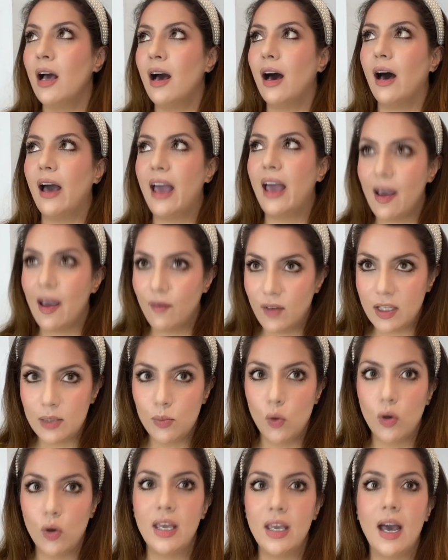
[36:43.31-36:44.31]
A heavy
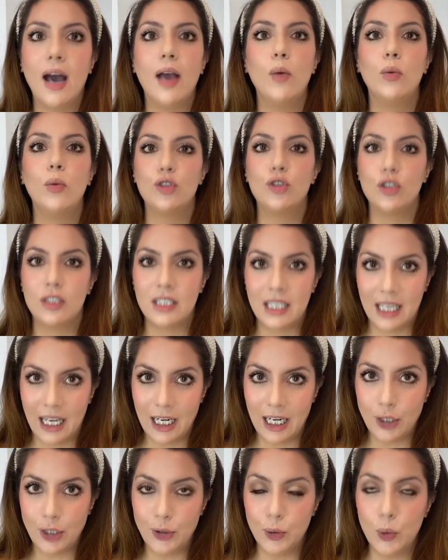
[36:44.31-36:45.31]
smoky eye will just kill
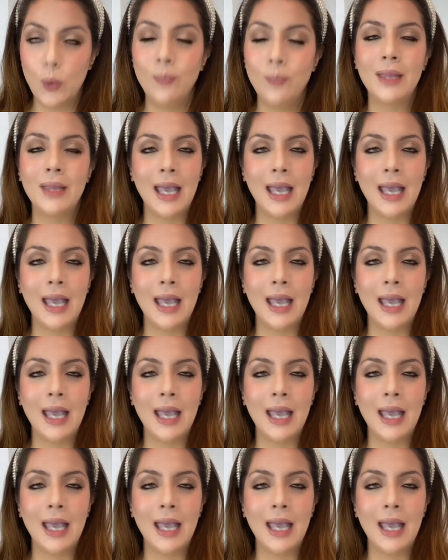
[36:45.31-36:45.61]
you.